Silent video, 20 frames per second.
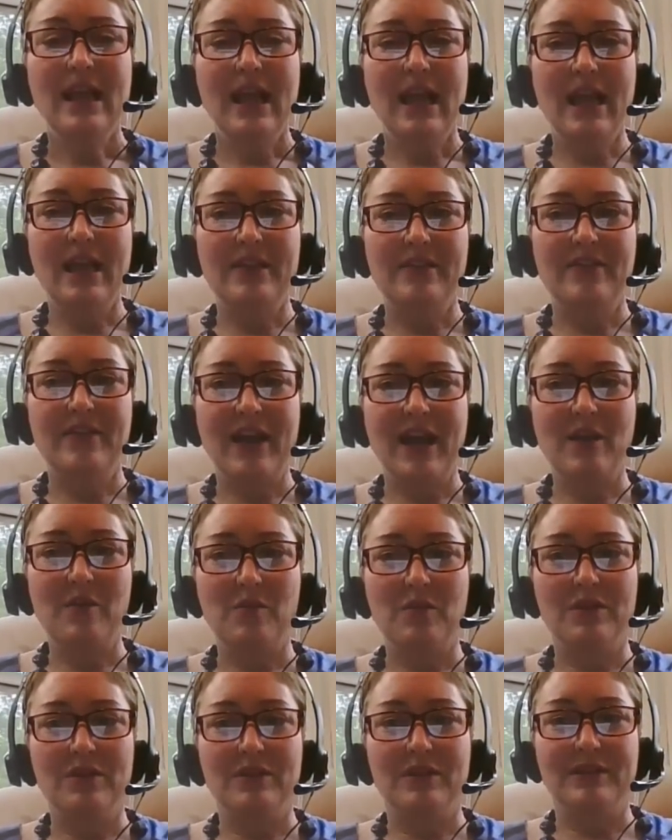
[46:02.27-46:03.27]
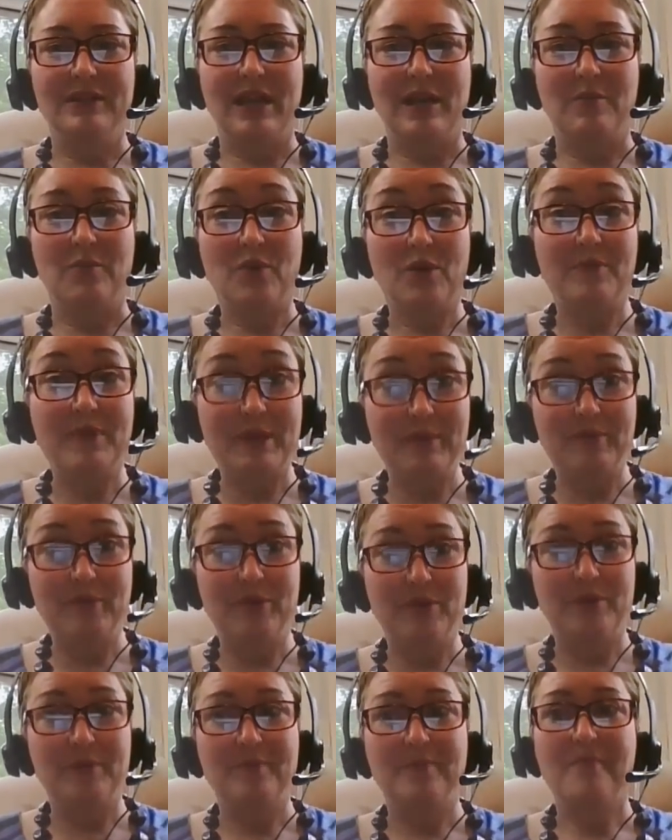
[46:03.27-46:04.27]
And that will allow more
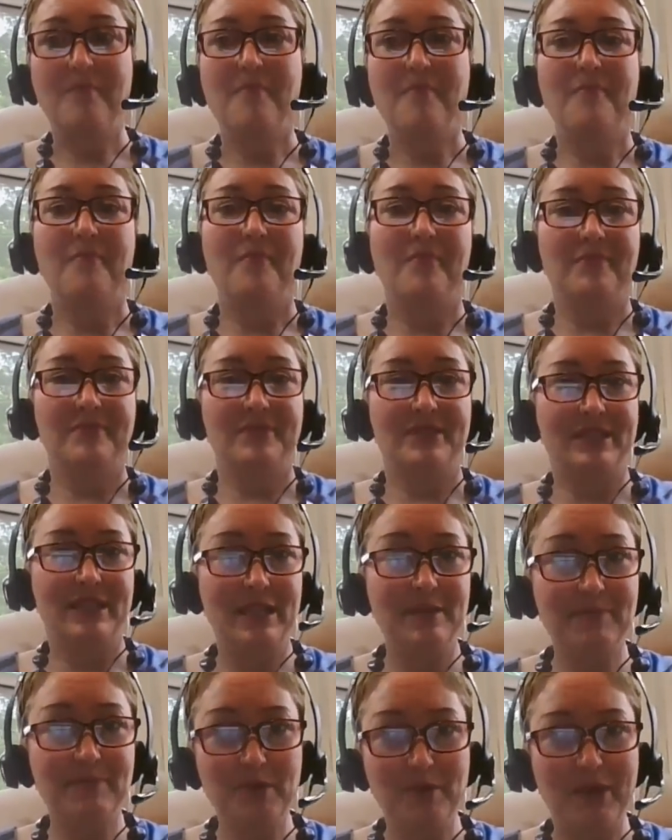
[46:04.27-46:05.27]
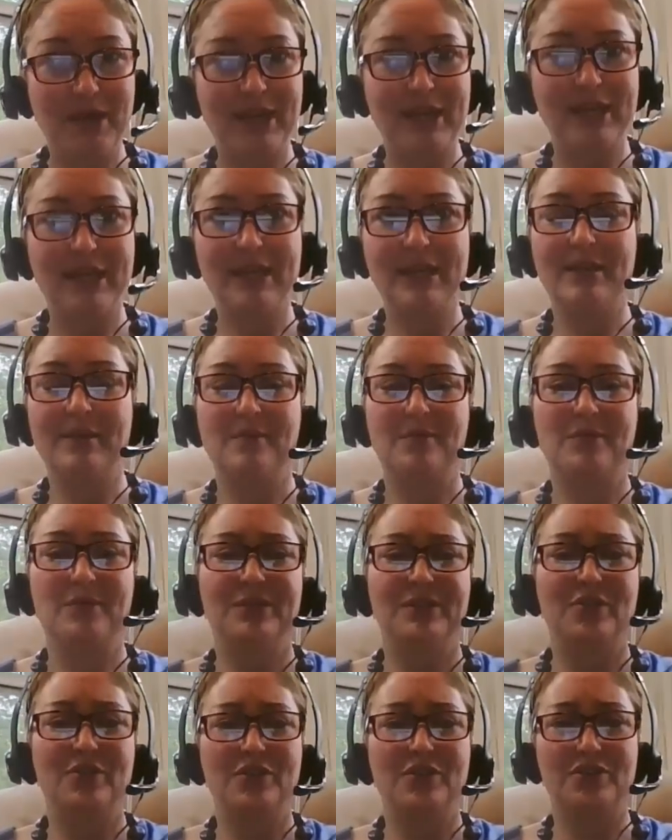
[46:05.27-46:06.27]
people to keep their money, will
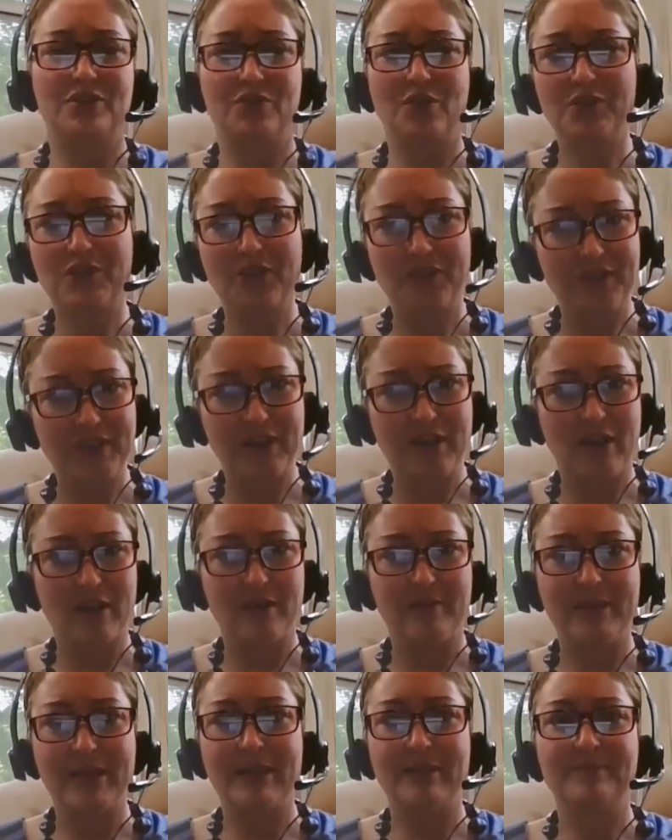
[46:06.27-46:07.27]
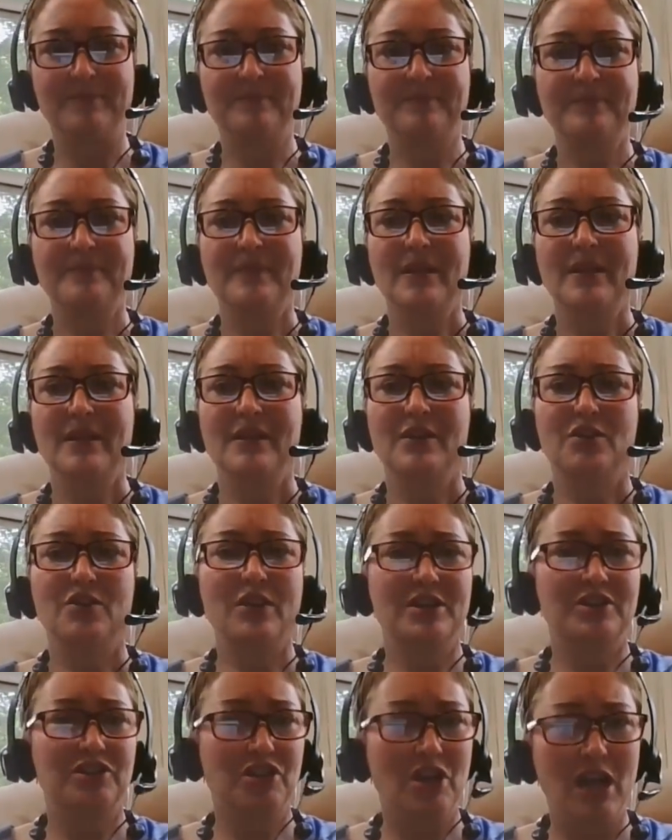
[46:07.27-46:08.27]
encourage growth in the economy,
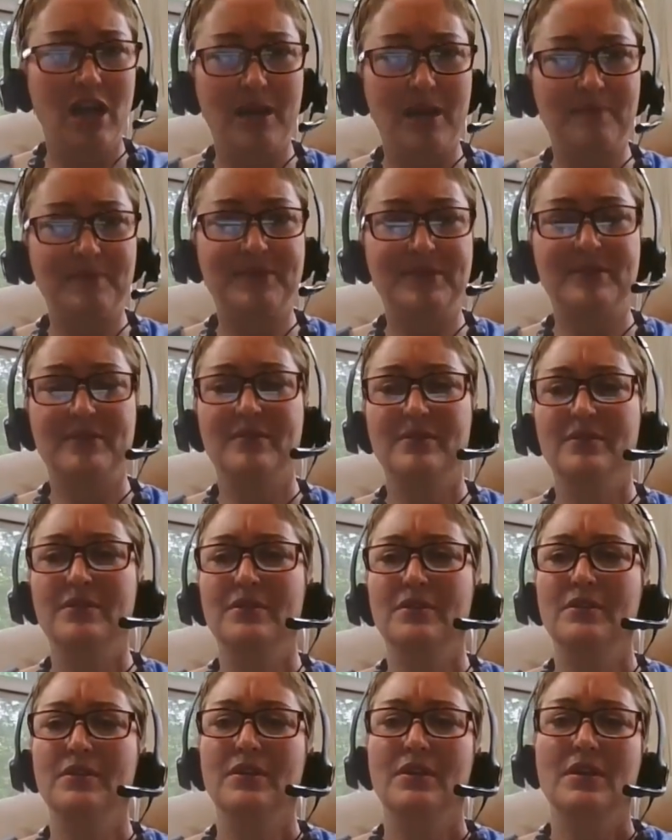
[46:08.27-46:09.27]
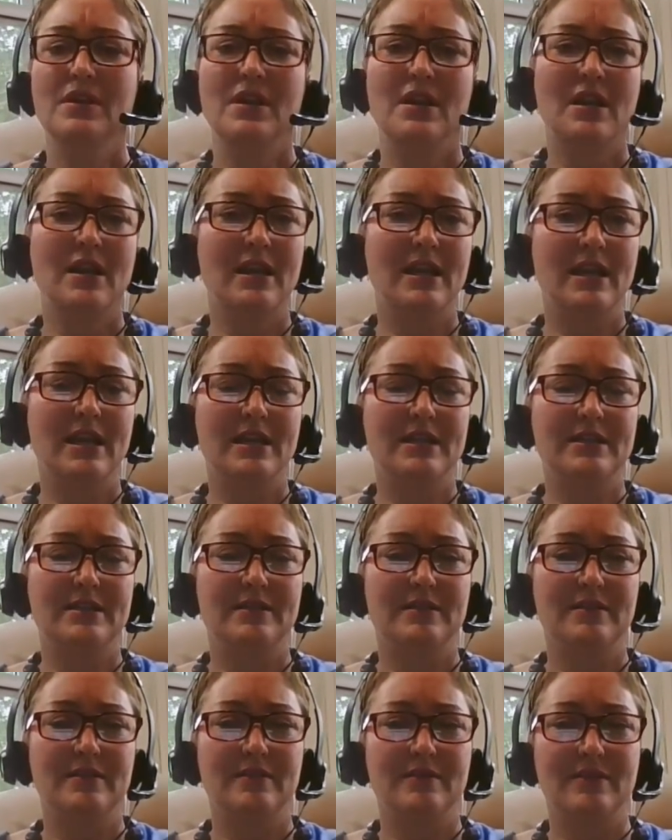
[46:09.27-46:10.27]
create jobs, and
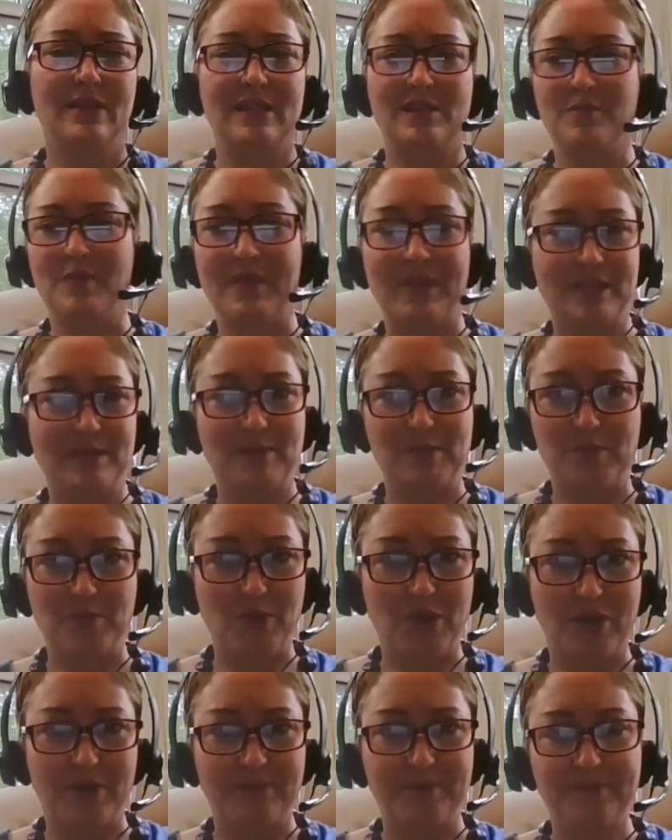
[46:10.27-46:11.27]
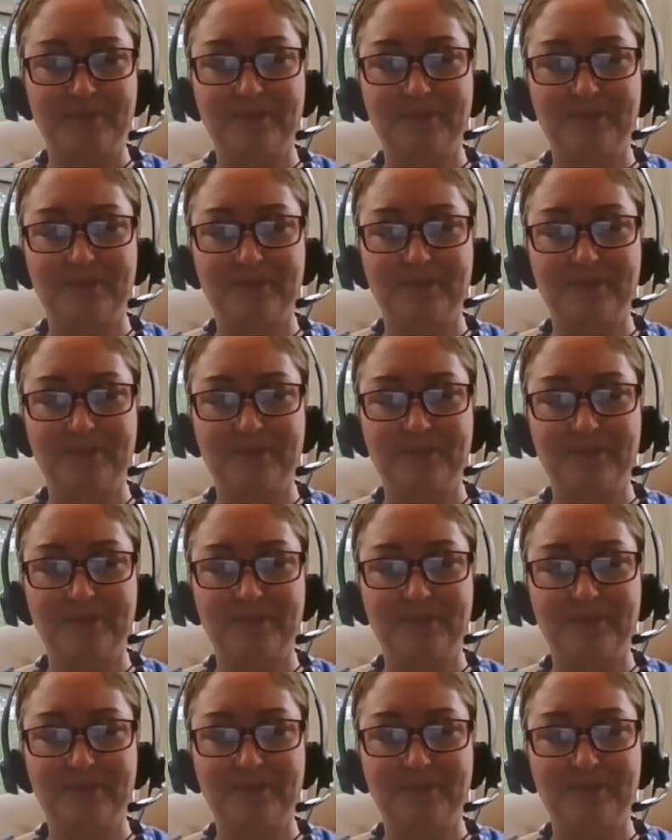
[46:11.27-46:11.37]
that's the way that's supposed to work.